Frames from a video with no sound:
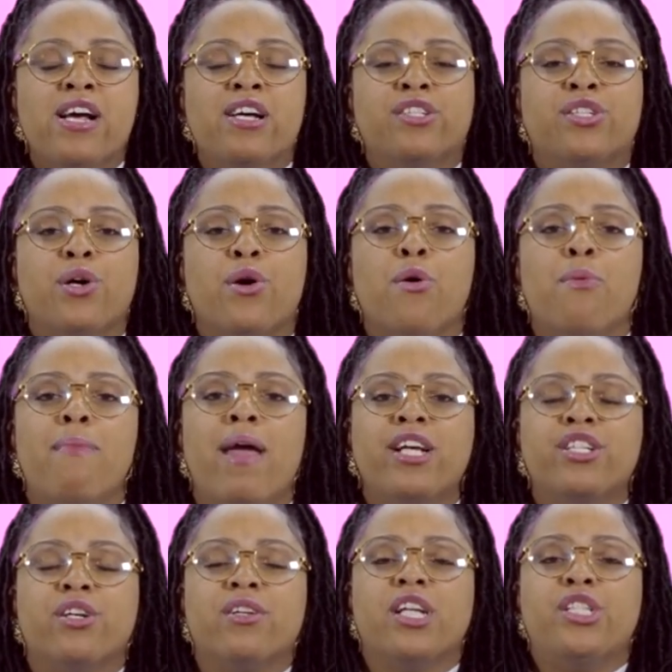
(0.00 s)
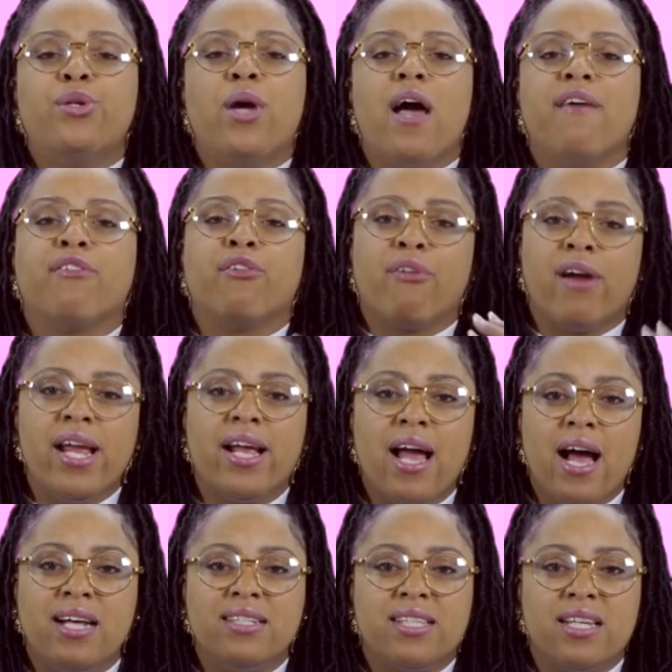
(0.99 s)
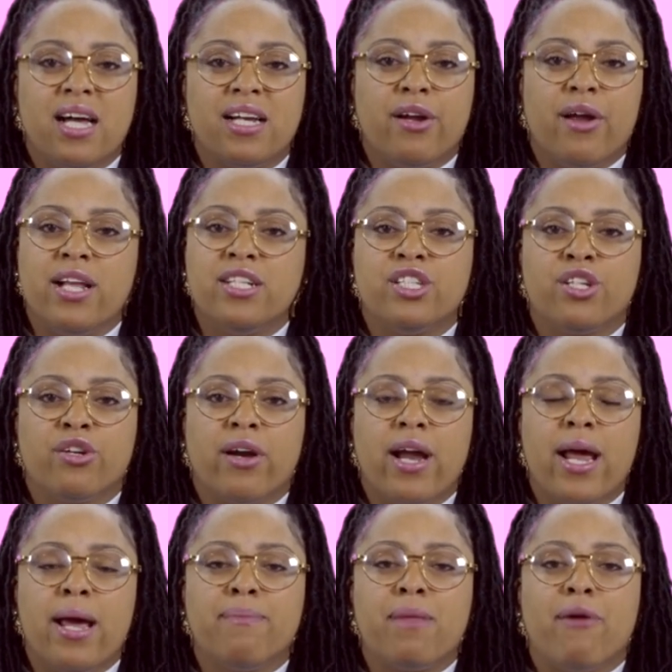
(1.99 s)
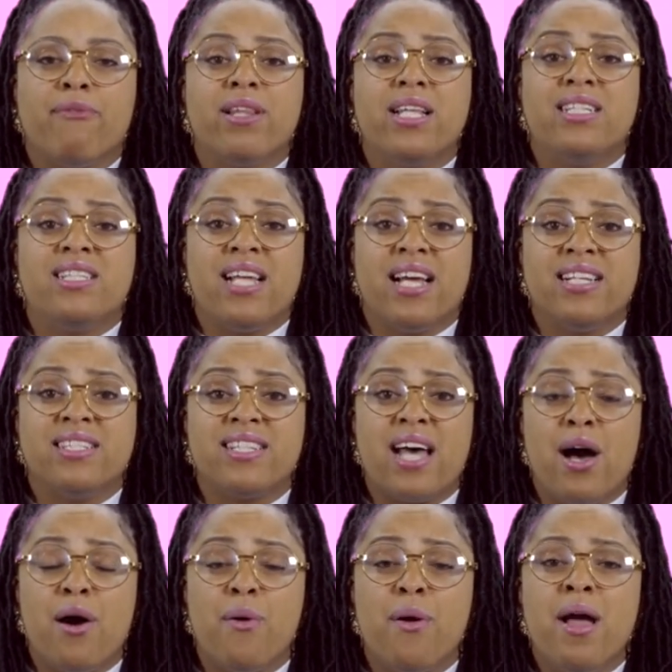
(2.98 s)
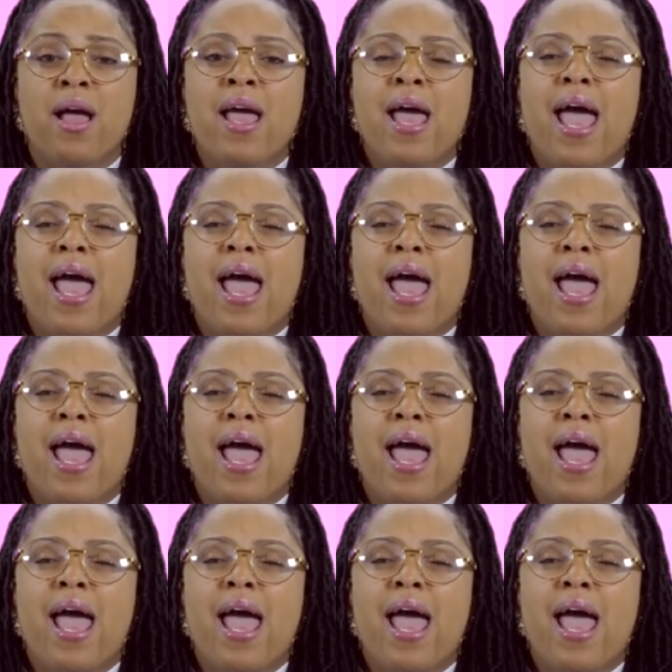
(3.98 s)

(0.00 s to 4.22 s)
So make sure that you have great content on your Instagram that really stands out.